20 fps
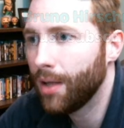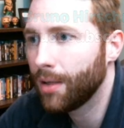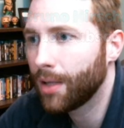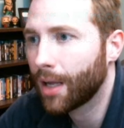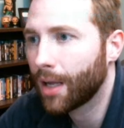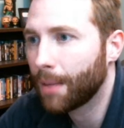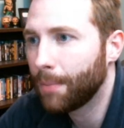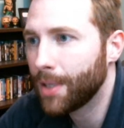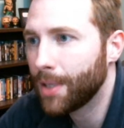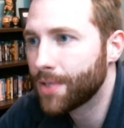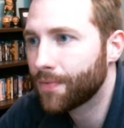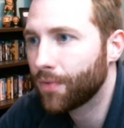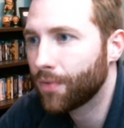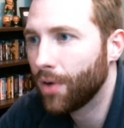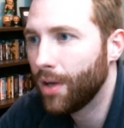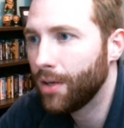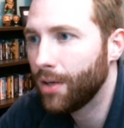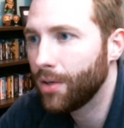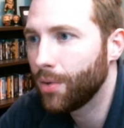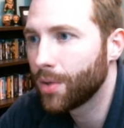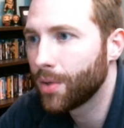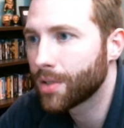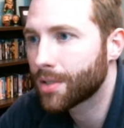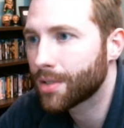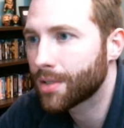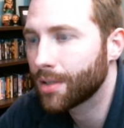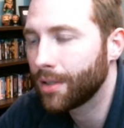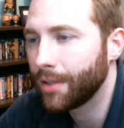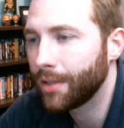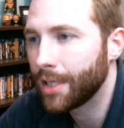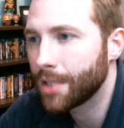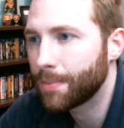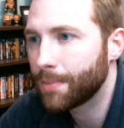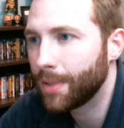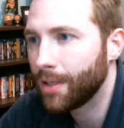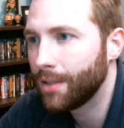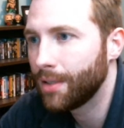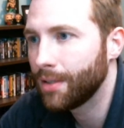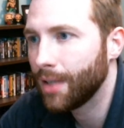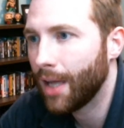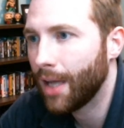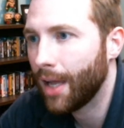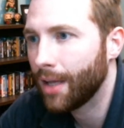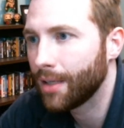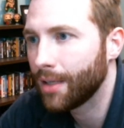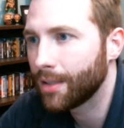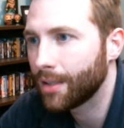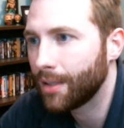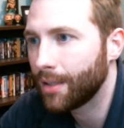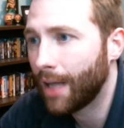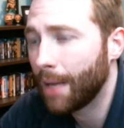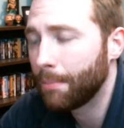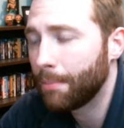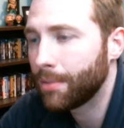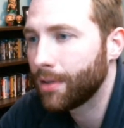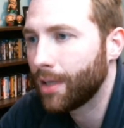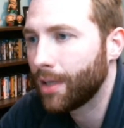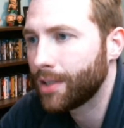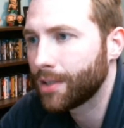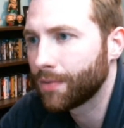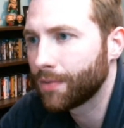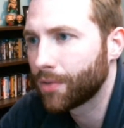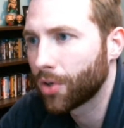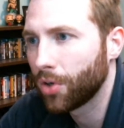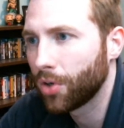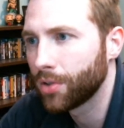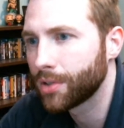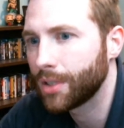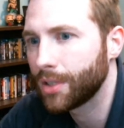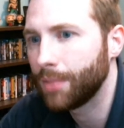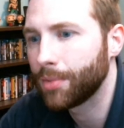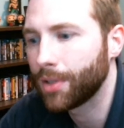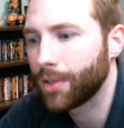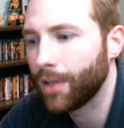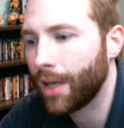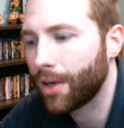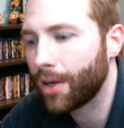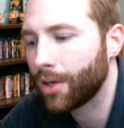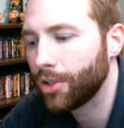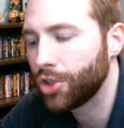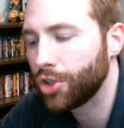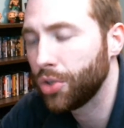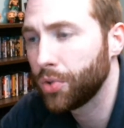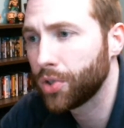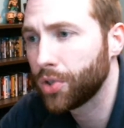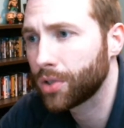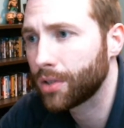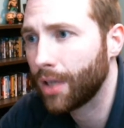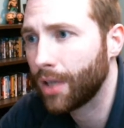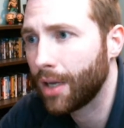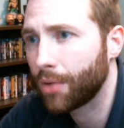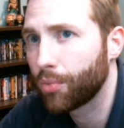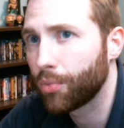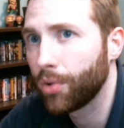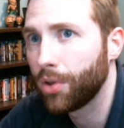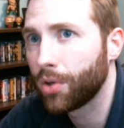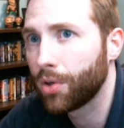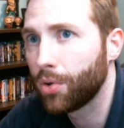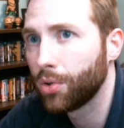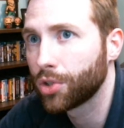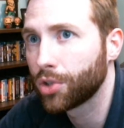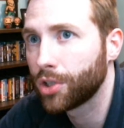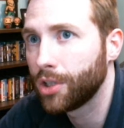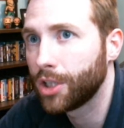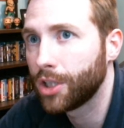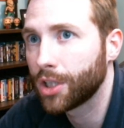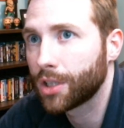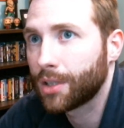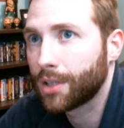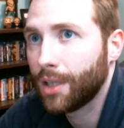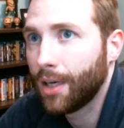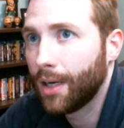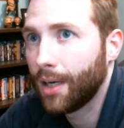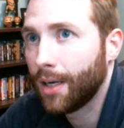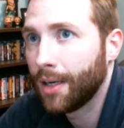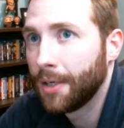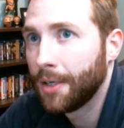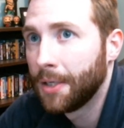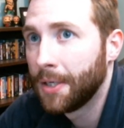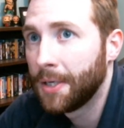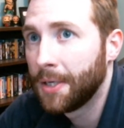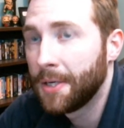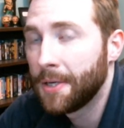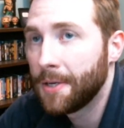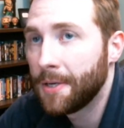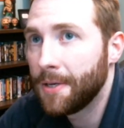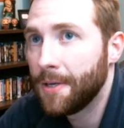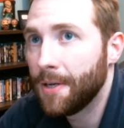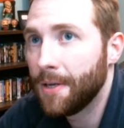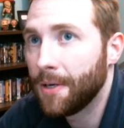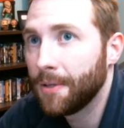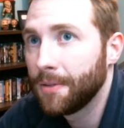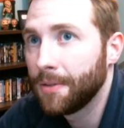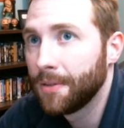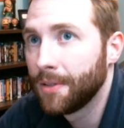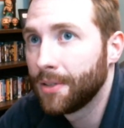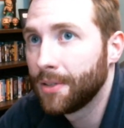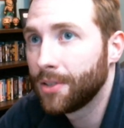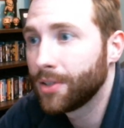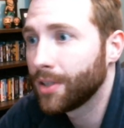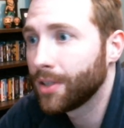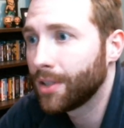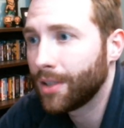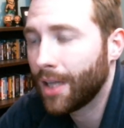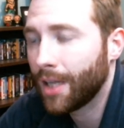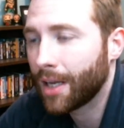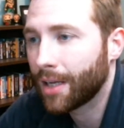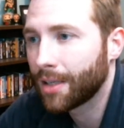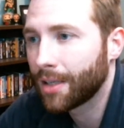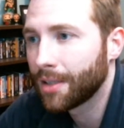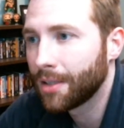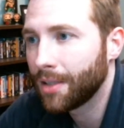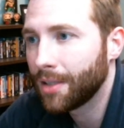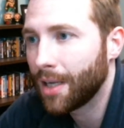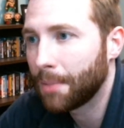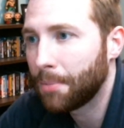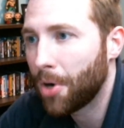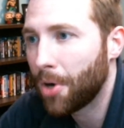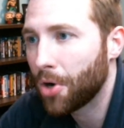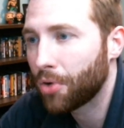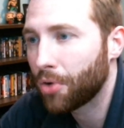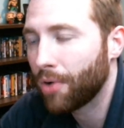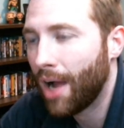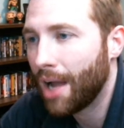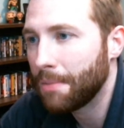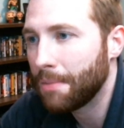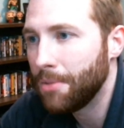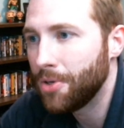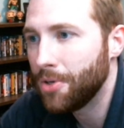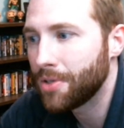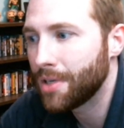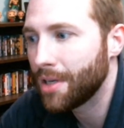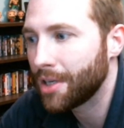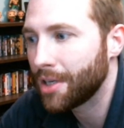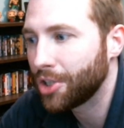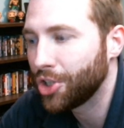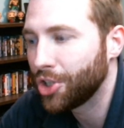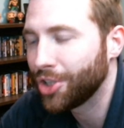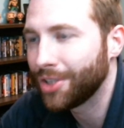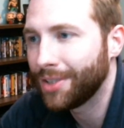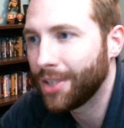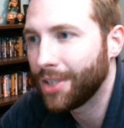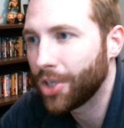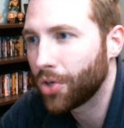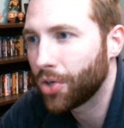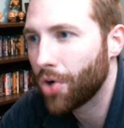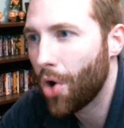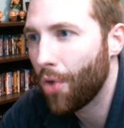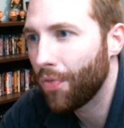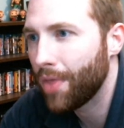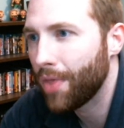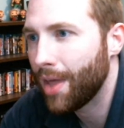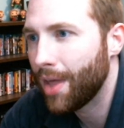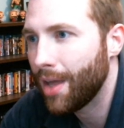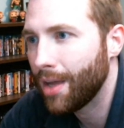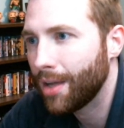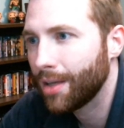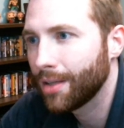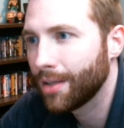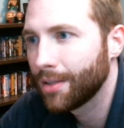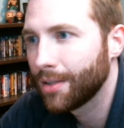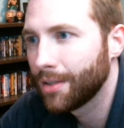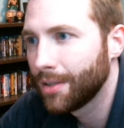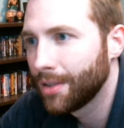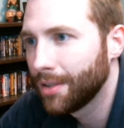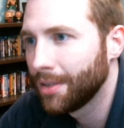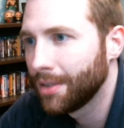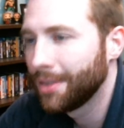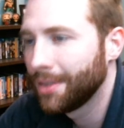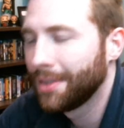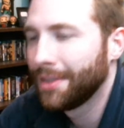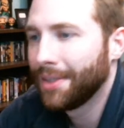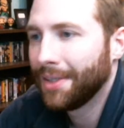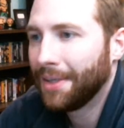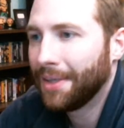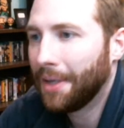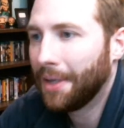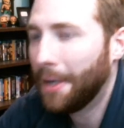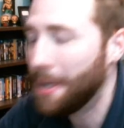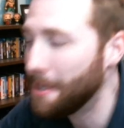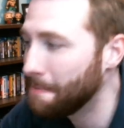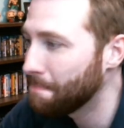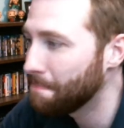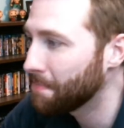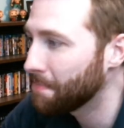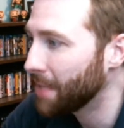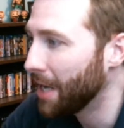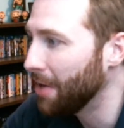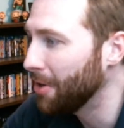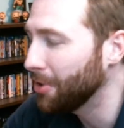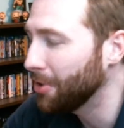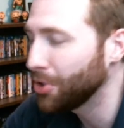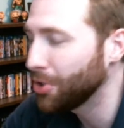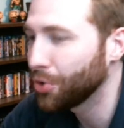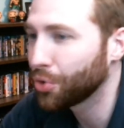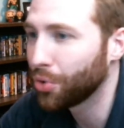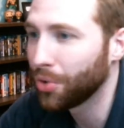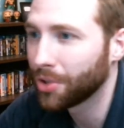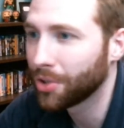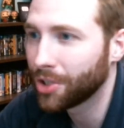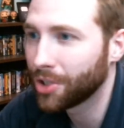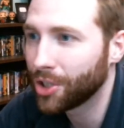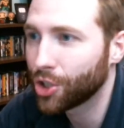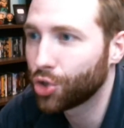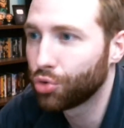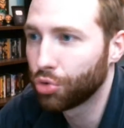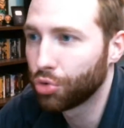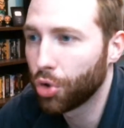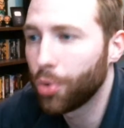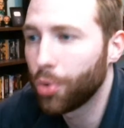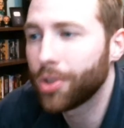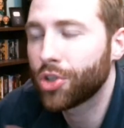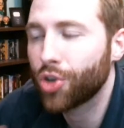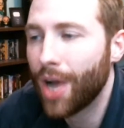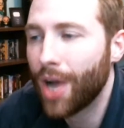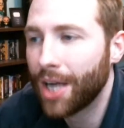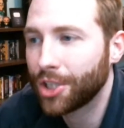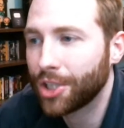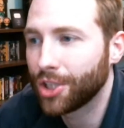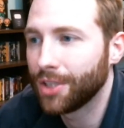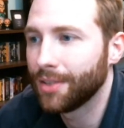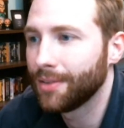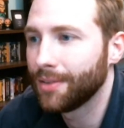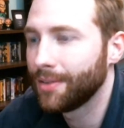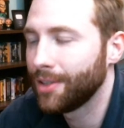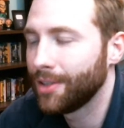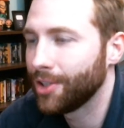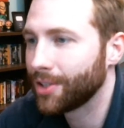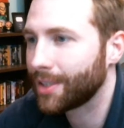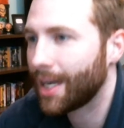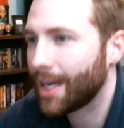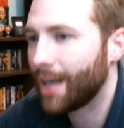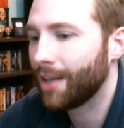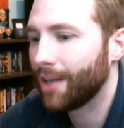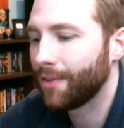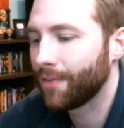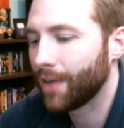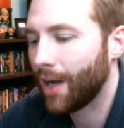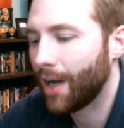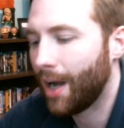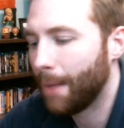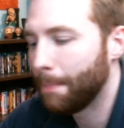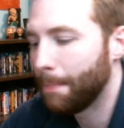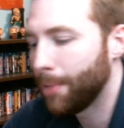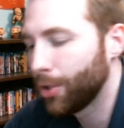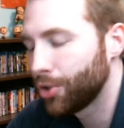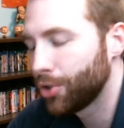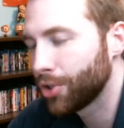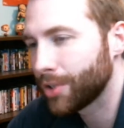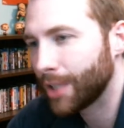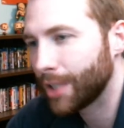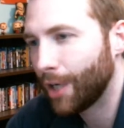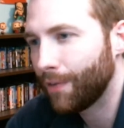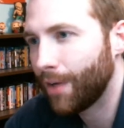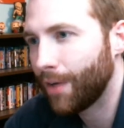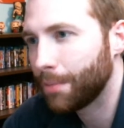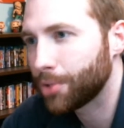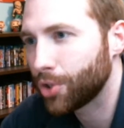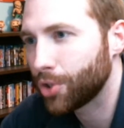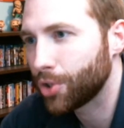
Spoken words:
like a best friend, who was a lesbian, and lots of girls seemed to like her. She was just like really cool. She's just you know, she's into like a lot of punk rock music. She just did her own thing. I don't know. She was cool. She just drew attraction. You just gotta build yourself up so